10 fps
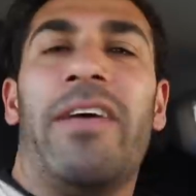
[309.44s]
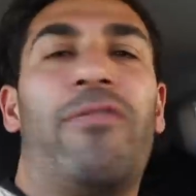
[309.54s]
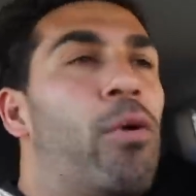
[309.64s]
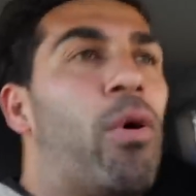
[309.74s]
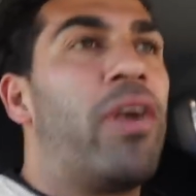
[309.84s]
And
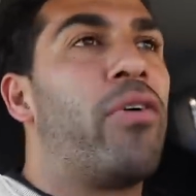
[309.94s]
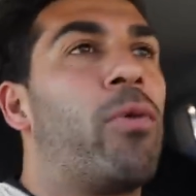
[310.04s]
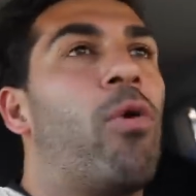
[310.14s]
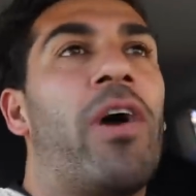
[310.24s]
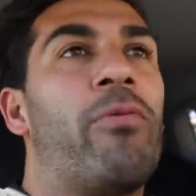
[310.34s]
if you're
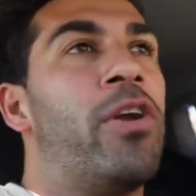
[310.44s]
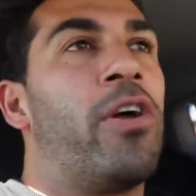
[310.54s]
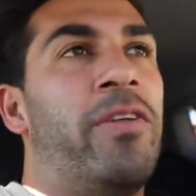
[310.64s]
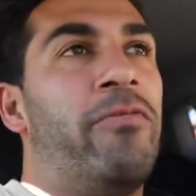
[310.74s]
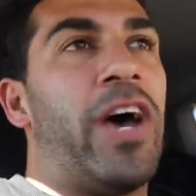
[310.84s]
wondering why we're
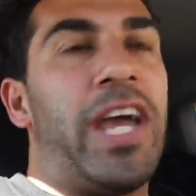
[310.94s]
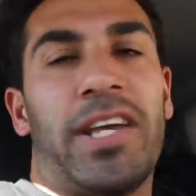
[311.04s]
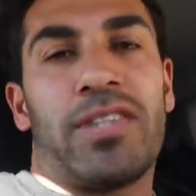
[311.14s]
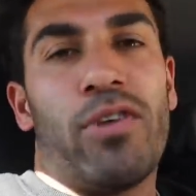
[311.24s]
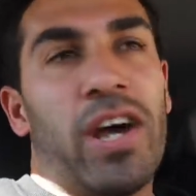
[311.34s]
not in
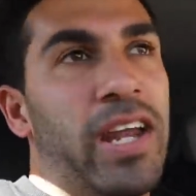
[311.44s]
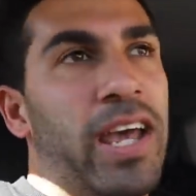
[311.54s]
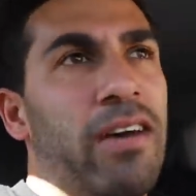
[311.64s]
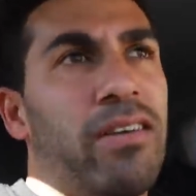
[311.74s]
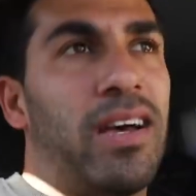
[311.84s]
Vegas right
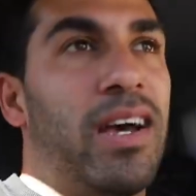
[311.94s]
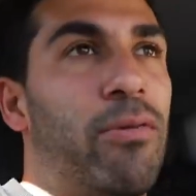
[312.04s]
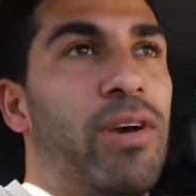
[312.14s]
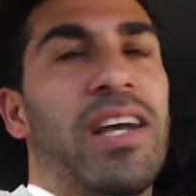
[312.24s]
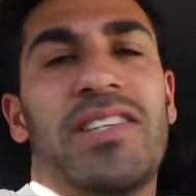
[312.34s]

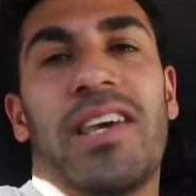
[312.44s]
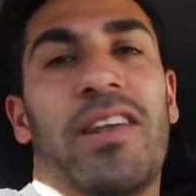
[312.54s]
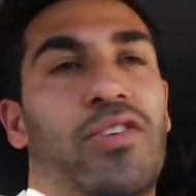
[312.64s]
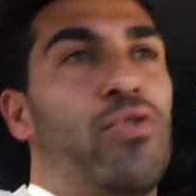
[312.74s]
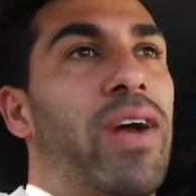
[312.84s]
now, we had to
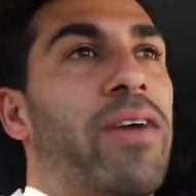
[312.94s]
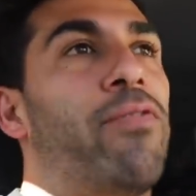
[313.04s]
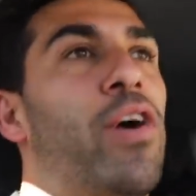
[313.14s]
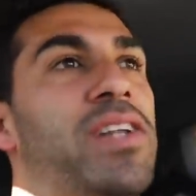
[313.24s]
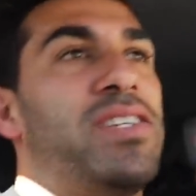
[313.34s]
get a direct
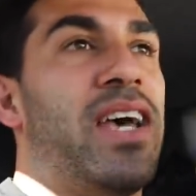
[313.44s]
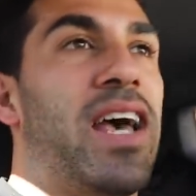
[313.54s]
flight to